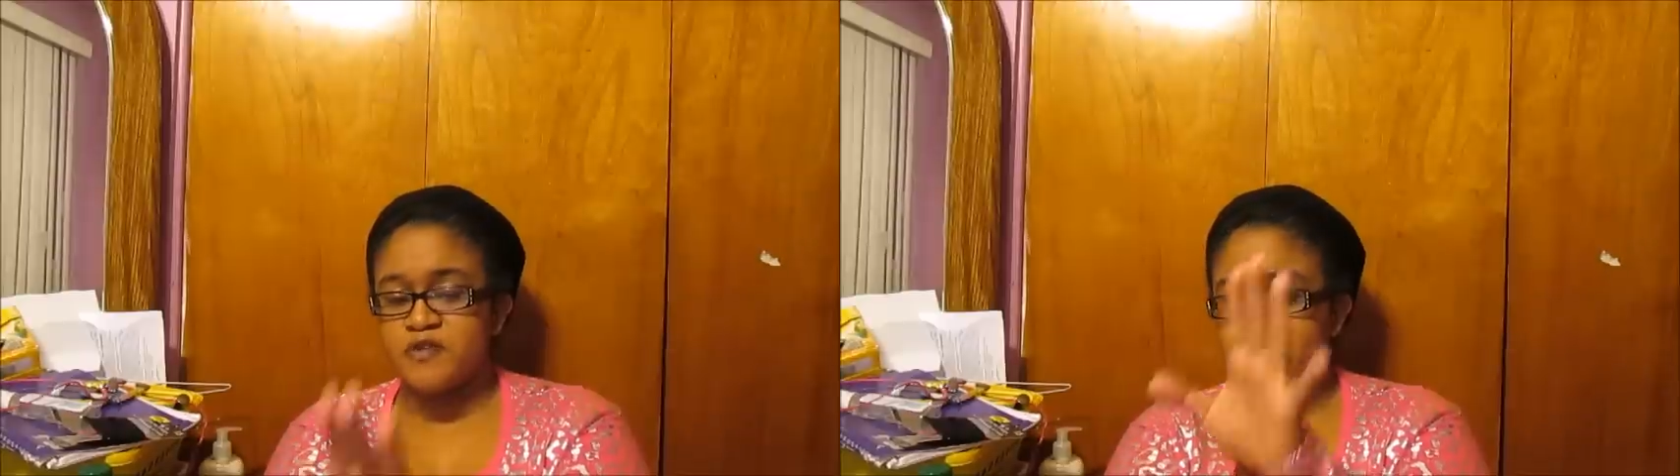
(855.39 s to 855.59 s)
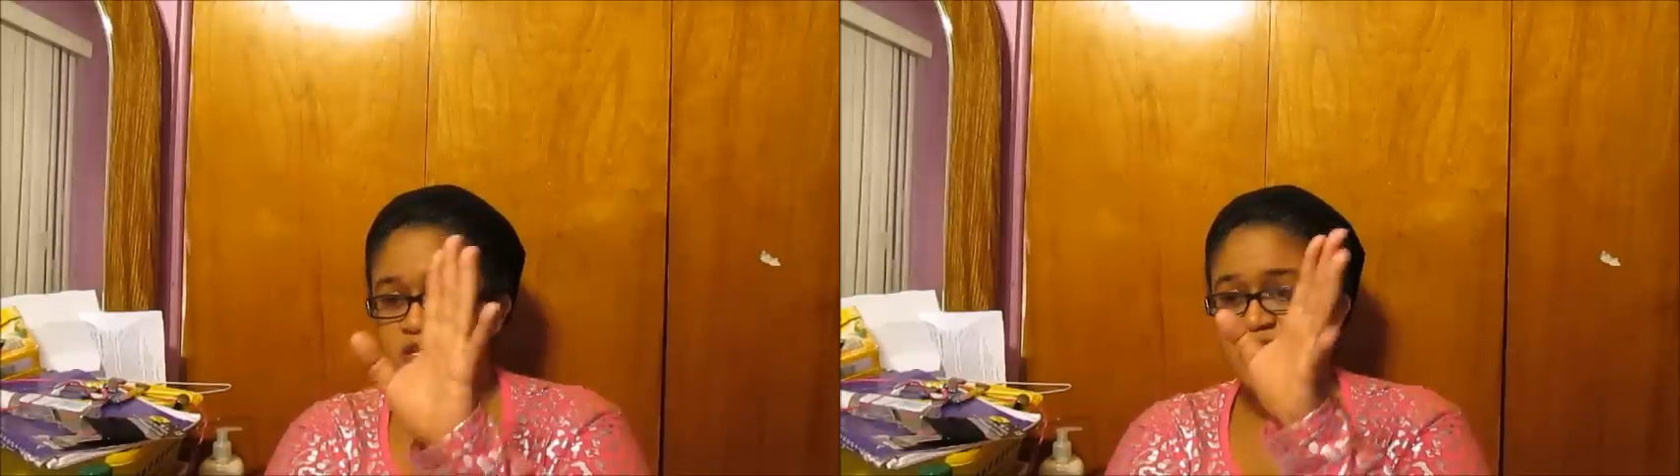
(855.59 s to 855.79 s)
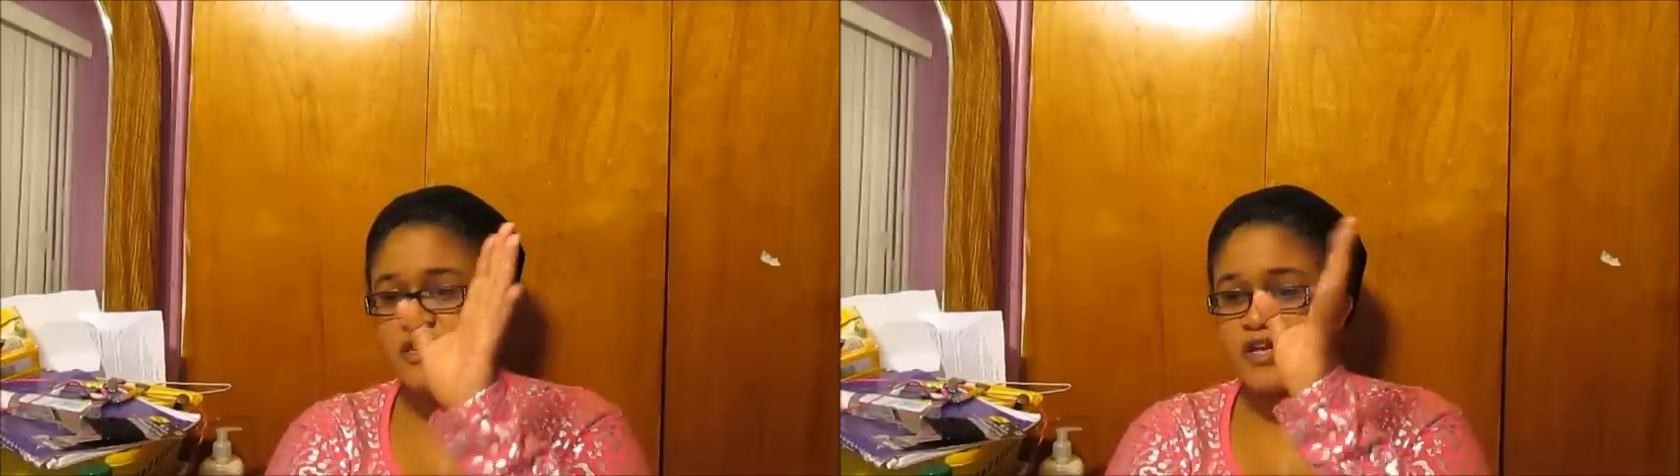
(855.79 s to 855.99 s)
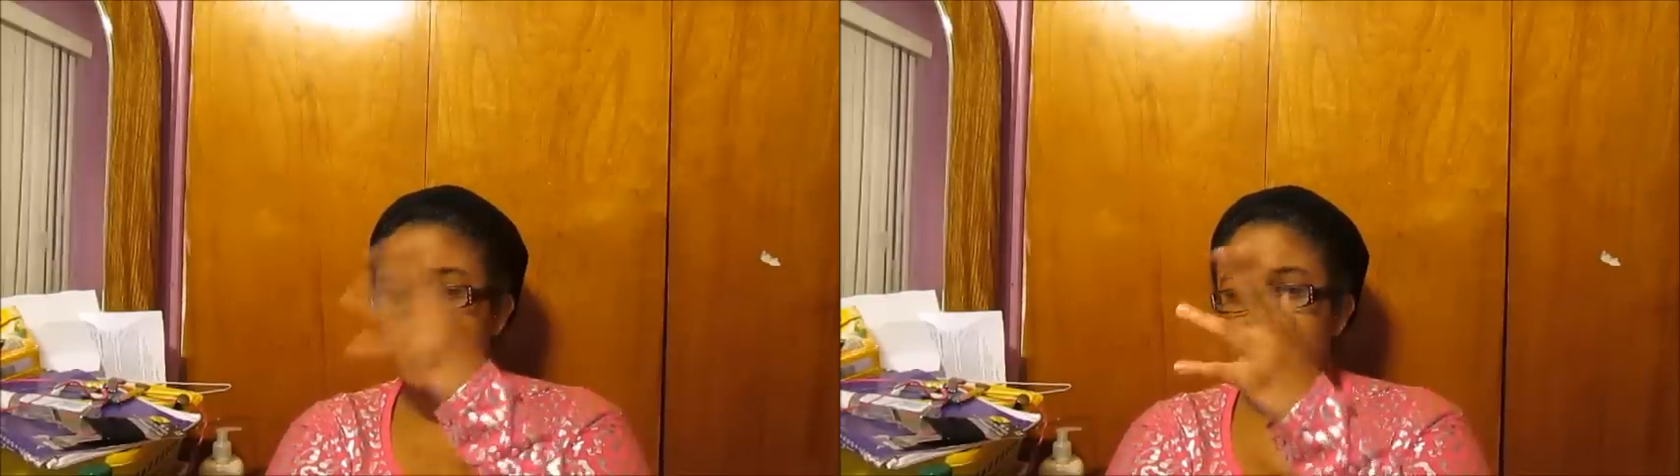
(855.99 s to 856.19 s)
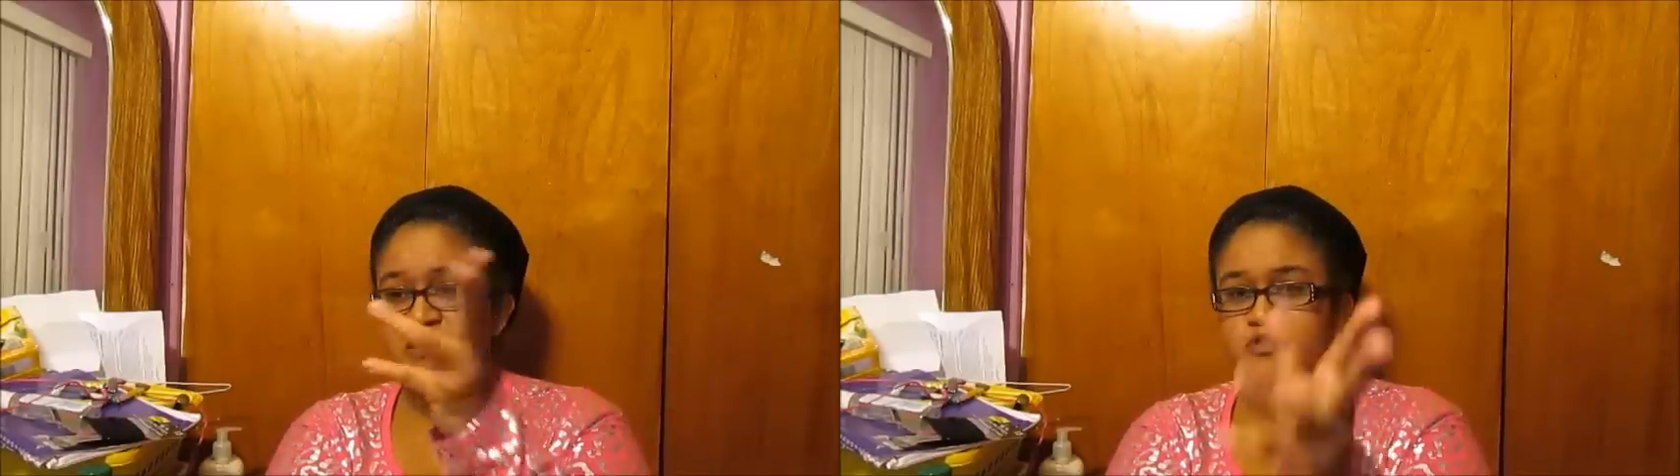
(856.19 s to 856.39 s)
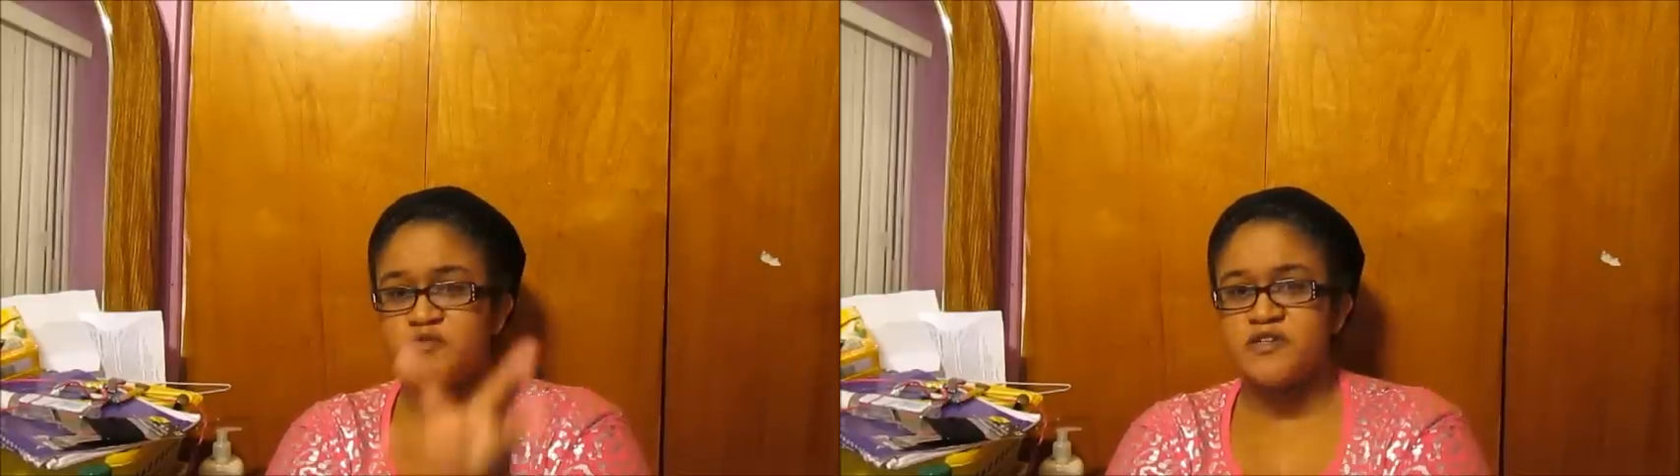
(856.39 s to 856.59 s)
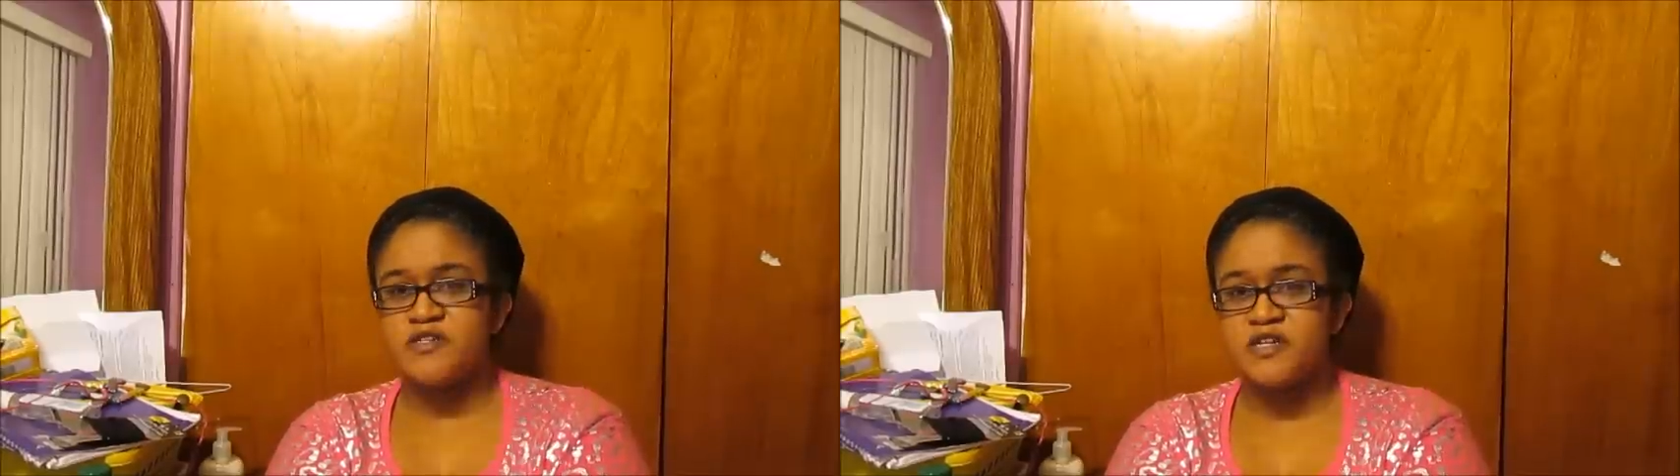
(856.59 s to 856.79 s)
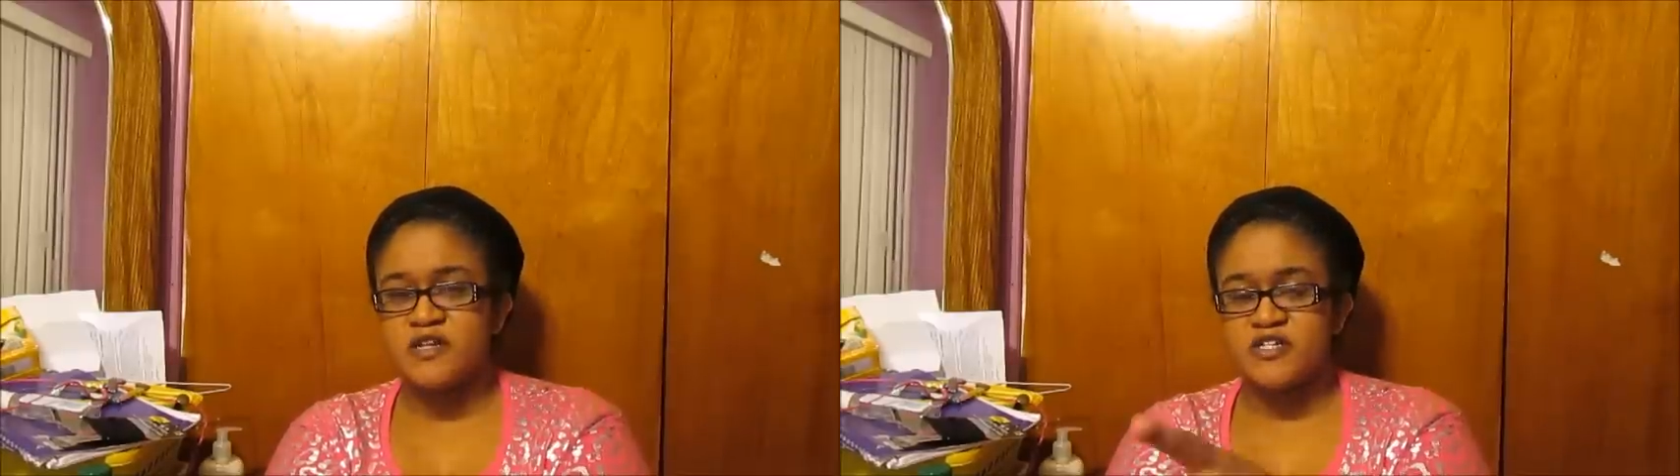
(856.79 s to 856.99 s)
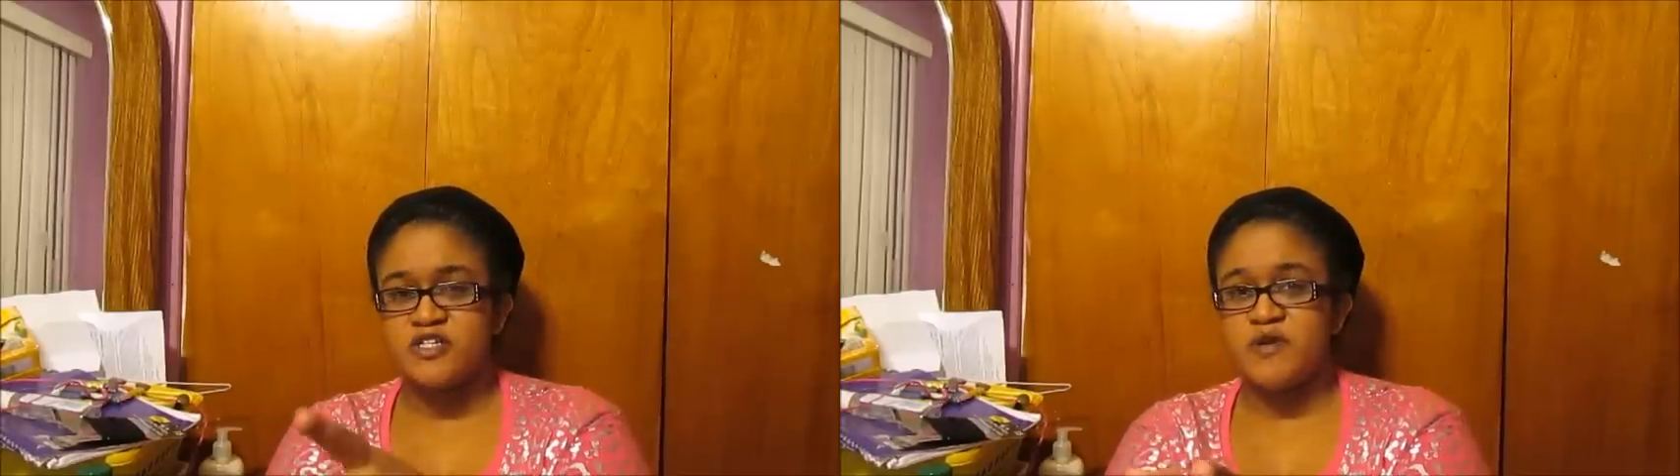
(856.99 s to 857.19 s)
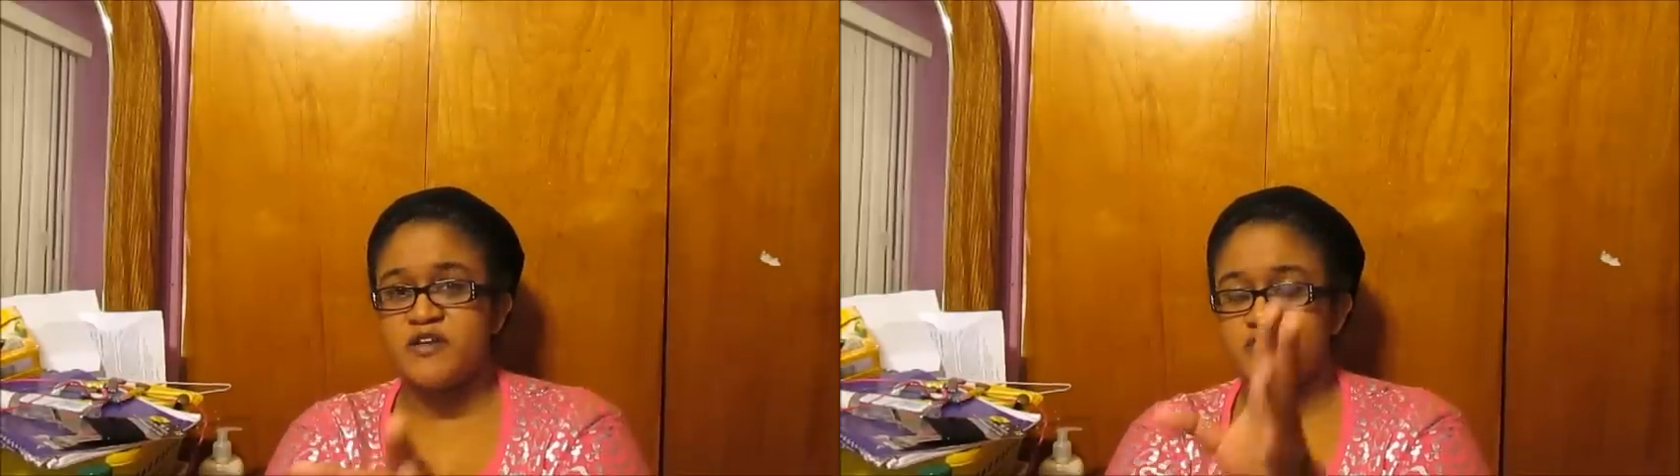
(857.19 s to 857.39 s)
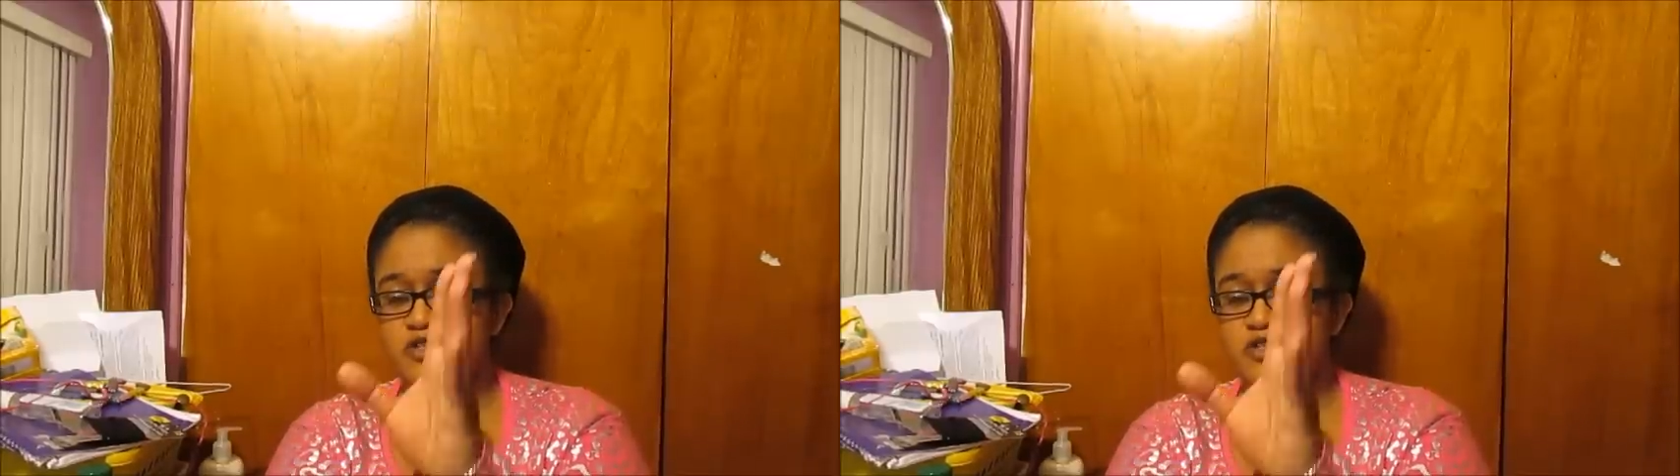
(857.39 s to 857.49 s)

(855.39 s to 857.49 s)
but then Kimbella was basically saying, like, she bad too.